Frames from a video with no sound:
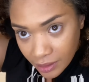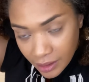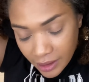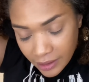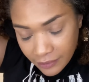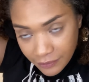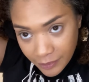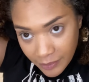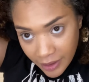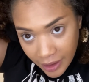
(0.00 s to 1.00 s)
And then
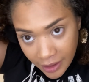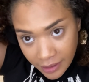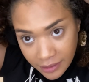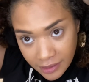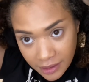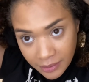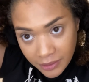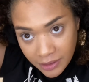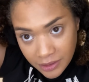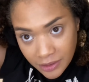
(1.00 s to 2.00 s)
from there, I'm
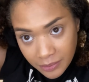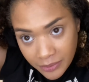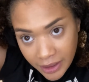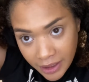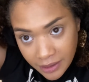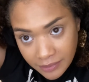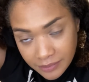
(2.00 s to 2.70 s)
gonna start braiding.